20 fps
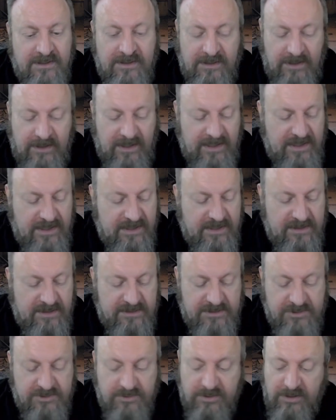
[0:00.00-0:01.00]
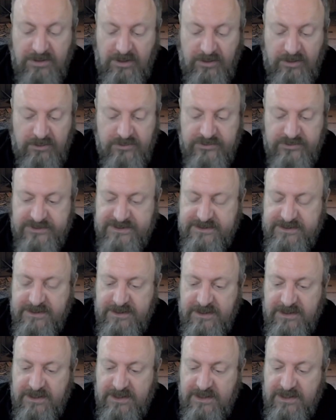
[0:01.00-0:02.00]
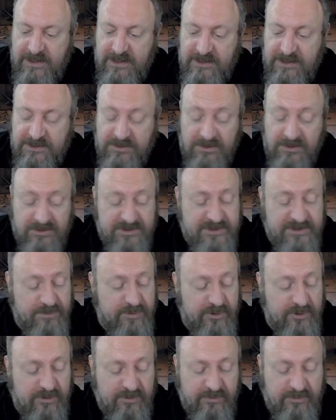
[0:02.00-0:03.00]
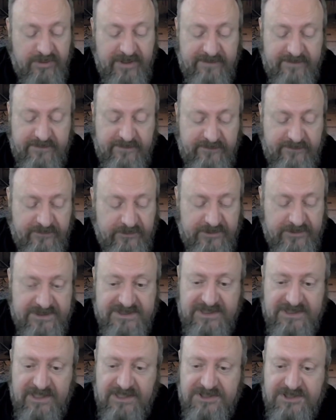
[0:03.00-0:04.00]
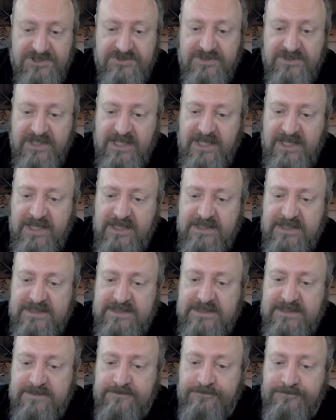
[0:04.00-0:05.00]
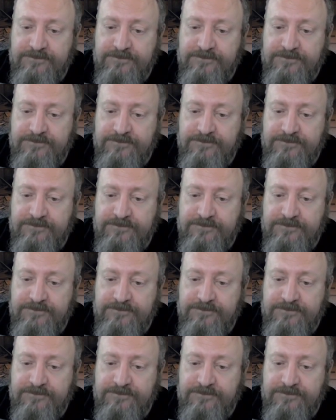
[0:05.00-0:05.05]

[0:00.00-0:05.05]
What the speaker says: And to close the book, we have the 4 selection guides,